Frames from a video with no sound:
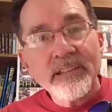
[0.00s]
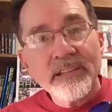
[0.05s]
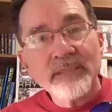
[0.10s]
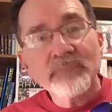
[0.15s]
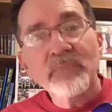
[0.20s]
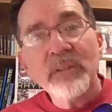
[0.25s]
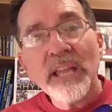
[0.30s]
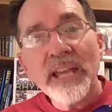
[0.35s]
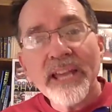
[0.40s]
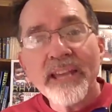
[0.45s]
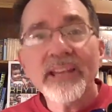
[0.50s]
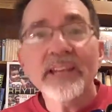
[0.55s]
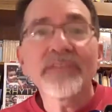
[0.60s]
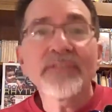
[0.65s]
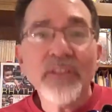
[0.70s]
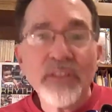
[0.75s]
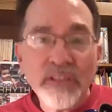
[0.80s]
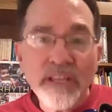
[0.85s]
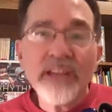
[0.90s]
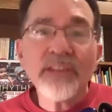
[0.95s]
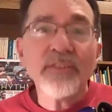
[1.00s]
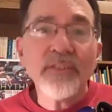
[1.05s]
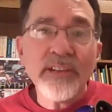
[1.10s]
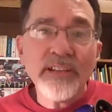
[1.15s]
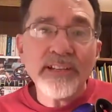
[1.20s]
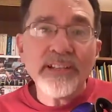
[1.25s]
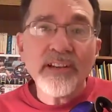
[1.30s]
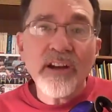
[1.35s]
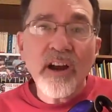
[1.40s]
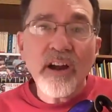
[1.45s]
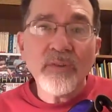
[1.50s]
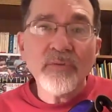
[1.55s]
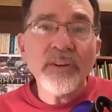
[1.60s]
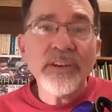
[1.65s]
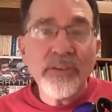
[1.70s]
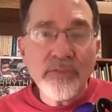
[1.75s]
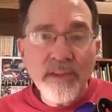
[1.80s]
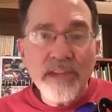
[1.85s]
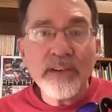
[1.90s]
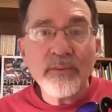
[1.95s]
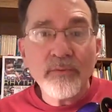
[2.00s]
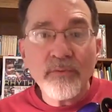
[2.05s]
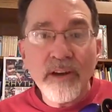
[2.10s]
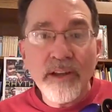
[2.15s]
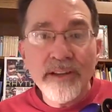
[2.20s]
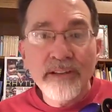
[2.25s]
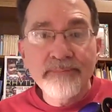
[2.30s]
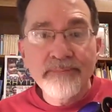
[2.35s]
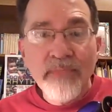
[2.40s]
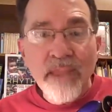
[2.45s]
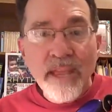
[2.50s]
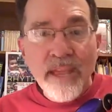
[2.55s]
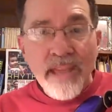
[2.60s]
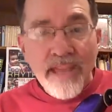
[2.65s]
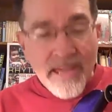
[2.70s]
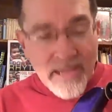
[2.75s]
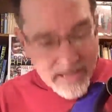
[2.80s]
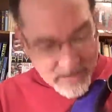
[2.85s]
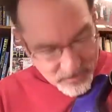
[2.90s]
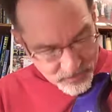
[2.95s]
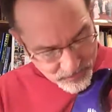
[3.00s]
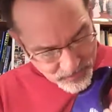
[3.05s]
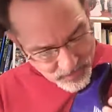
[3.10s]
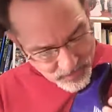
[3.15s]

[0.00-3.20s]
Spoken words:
to the playing of your electric guitar when you get one. And you'll